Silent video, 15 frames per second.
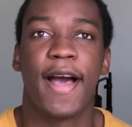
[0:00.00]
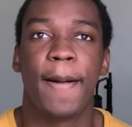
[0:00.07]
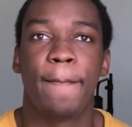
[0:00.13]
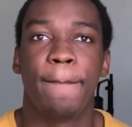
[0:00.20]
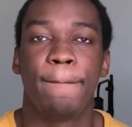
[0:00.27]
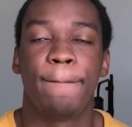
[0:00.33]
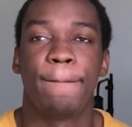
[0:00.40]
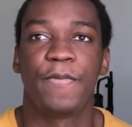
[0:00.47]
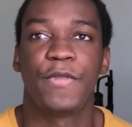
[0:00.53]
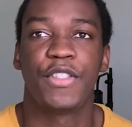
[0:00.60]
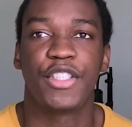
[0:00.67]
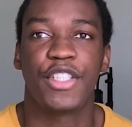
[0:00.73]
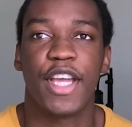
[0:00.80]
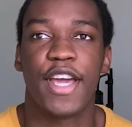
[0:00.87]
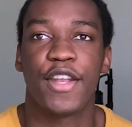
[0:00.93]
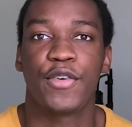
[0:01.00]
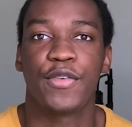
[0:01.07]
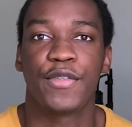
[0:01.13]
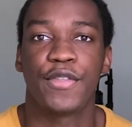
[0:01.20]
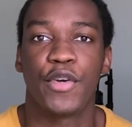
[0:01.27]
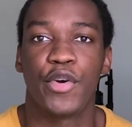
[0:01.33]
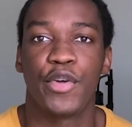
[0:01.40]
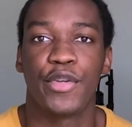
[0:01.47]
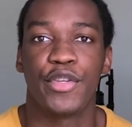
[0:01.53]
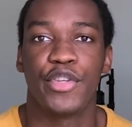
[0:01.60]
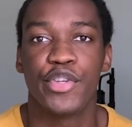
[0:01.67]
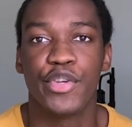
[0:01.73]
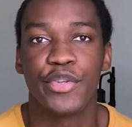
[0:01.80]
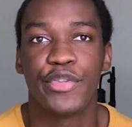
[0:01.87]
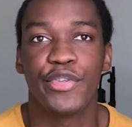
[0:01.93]
um, channels on
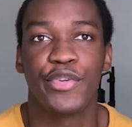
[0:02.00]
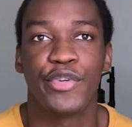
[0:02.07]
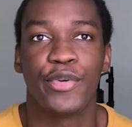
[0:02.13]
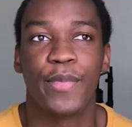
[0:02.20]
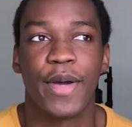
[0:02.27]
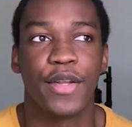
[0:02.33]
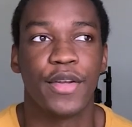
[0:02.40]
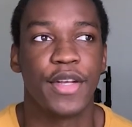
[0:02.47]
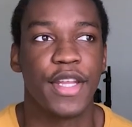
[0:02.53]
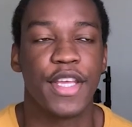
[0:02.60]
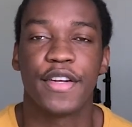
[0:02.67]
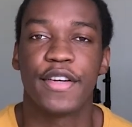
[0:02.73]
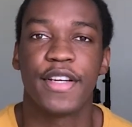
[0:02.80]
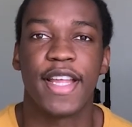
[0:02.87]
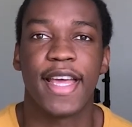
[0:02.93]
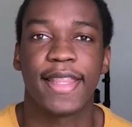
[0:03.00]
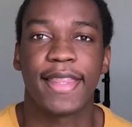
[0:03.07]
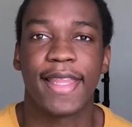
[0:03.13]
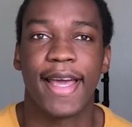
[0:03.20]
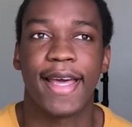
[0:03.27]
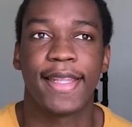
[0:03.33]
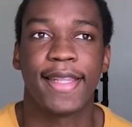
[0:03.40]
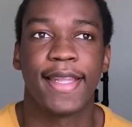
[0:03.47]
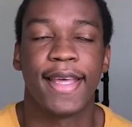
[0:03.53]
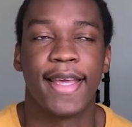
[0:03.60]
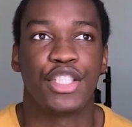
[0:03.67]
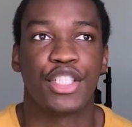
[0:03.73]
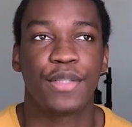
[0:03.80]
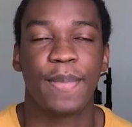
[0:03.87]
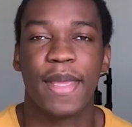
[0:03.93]
YouTube and on the internet that
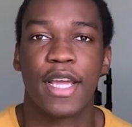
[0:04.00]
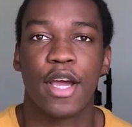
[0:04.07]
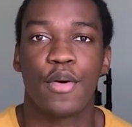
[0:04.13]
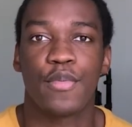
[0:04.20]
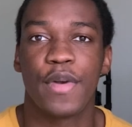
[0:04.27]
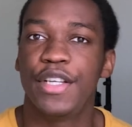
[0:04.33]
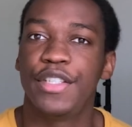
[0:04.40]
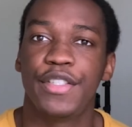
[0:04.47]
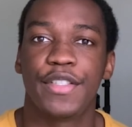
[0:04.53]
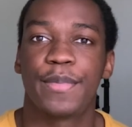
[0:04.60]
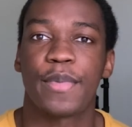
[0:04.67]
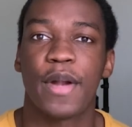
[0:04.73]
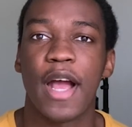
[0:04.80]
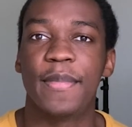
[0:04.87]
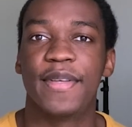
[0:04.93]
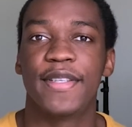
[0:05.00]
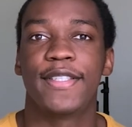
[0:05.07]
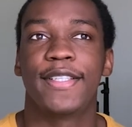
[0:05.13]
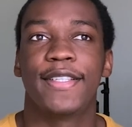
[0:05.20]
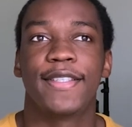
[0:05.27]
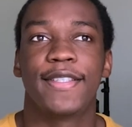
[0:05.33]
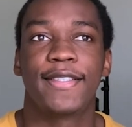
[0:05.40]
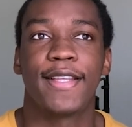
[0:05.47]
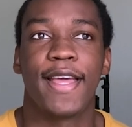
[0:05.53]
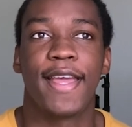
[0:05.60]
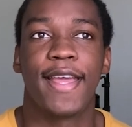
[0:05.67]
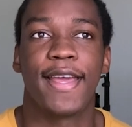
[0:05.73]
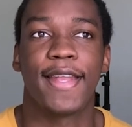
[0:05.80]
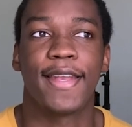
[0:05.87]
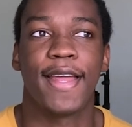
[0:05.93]
just make outrageous promises
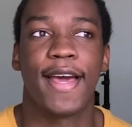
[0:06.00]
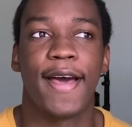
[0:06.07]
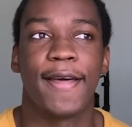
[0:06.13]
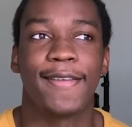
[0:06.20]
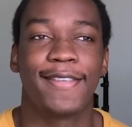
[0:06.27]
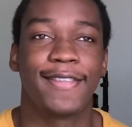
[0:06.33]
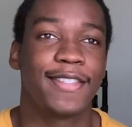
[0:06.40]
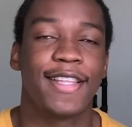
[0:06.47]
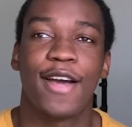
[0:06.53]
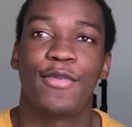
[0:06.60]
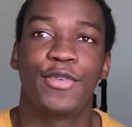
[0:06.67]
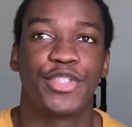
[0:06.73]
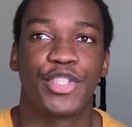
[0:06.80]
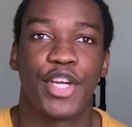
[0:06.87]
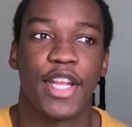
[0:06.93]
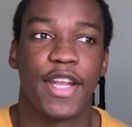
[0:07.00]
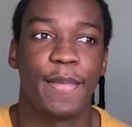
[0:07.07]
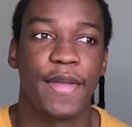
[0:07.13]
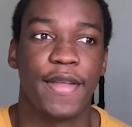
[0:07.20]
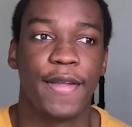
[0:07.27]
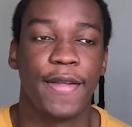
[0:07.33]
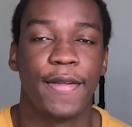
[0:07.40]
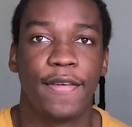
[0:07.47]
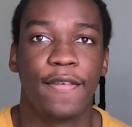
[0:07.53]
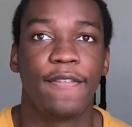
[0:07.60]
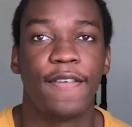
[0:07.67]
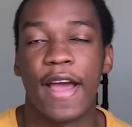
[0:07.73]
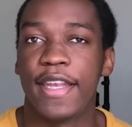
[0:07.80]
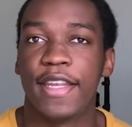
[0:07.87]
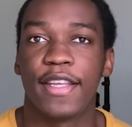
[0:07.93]
and uh, this is not what you're gonna be
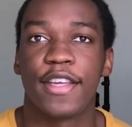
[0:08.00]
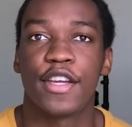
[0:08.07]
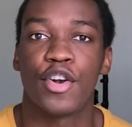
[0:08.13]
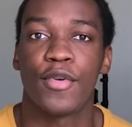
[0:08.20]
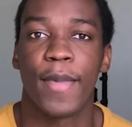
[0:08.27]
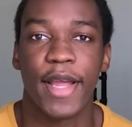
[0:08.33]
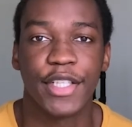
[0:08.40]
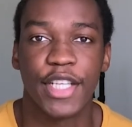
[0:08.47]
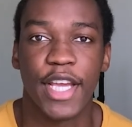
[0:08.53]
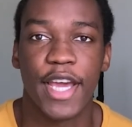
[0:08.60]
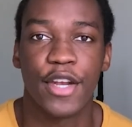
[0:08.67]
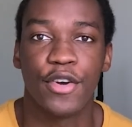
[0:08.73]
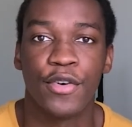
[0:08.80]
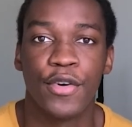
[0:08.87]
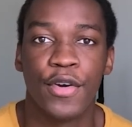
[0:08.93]
finding here on my channel.